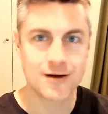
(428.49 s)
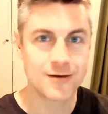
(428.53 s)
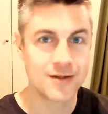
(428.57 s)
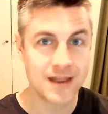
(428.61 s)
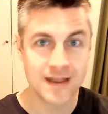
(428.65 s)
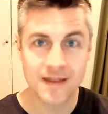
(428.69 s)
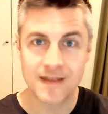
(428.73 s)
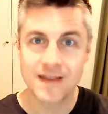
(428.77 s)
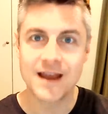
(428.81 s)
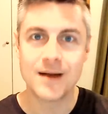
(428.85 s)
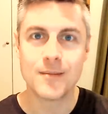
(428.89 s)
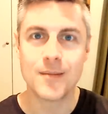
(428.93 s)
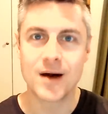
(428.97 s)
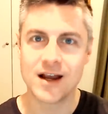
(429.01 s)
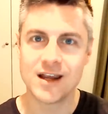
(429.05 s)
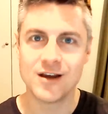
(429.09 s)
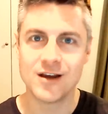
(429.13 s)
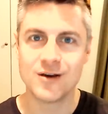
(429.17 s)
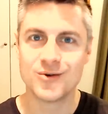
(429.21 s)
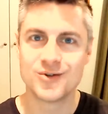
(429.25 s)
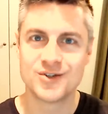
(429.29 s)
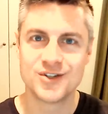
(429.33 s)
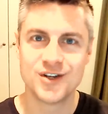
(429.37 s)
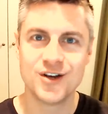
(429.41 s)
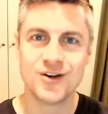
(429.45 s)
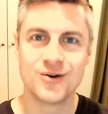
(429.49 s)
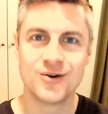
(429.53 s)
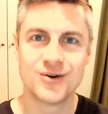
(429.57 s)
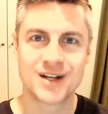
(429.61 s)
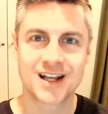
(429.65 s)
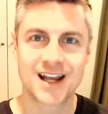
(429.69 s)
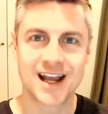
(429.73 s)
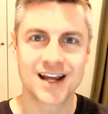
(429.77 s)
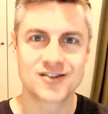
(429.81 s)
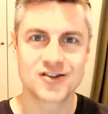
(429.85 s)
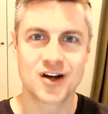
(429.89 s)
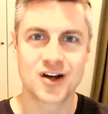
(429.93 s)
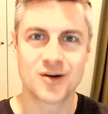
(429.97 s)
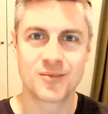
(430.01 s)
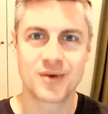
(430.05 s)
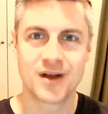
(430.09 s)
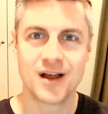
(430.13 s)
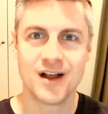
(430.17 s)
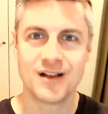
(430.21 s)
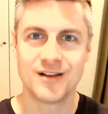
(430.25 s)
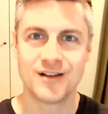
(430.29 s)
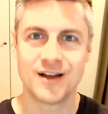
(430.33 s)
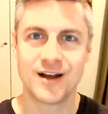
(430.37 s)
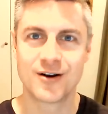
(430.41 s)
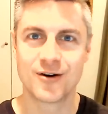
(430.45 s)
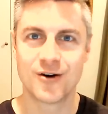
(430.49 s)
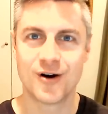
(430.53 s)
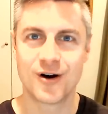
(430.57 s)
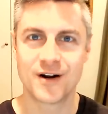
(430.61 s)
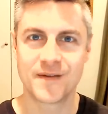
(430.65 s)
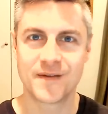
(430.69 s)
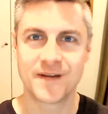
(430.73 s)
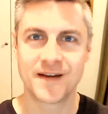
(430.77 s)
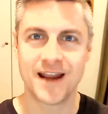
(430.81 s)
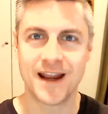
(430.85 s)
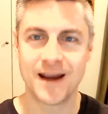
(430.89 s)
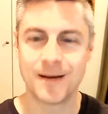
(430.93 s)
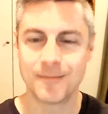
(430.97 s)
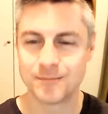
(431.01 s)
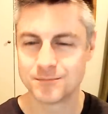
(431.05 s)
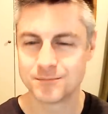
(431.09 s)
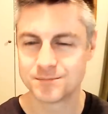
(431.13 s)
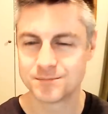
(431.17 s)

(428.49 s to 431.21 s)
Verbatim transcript: and then they might use you to catch up later on in the game.